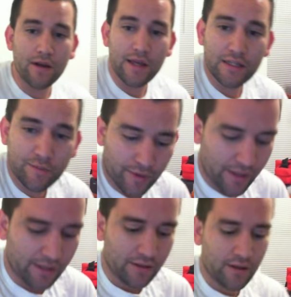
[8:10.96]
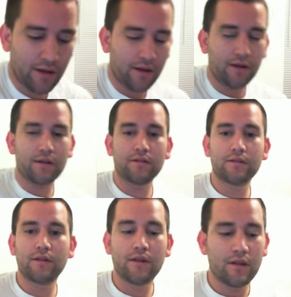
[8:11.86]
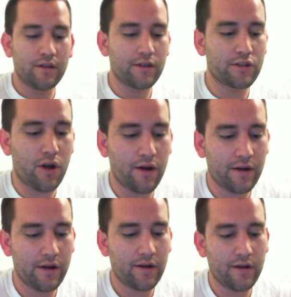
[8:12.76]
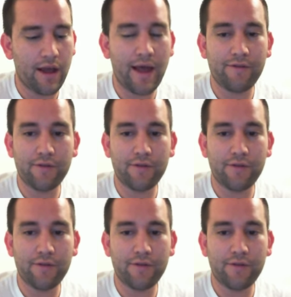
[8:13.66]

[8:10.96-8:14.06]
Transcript: I'm gonna explain this card here.